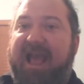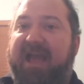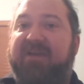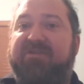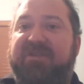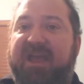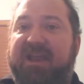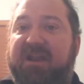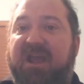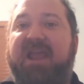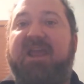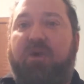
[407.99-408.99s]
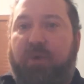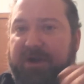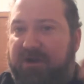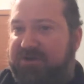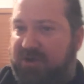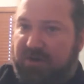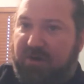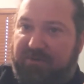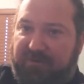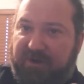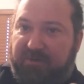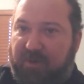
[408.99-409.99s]
and then a quicker
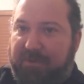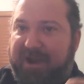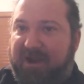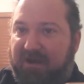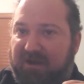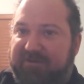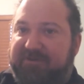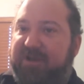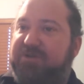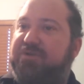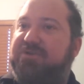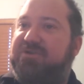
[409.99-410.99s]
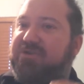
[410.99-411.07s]
turnover and repair of nitrogen.